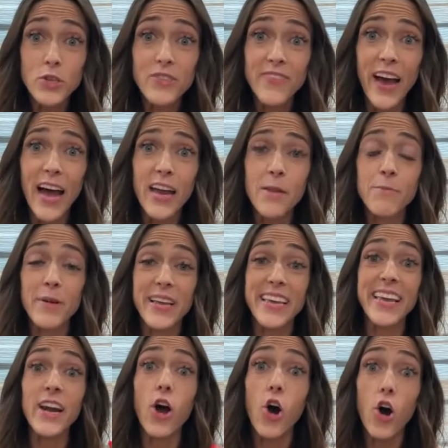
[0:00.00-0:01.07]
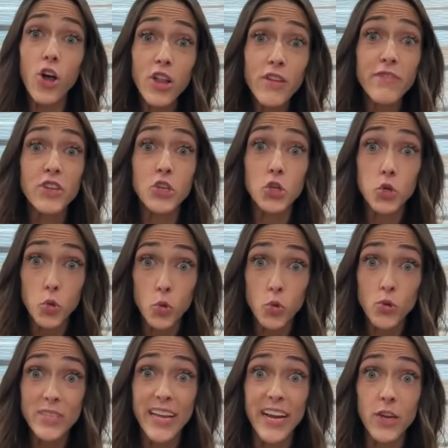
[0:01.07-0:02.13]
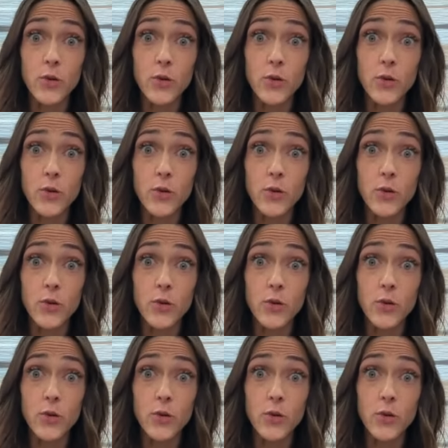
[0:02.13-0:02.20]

lose fat, but get all of the tools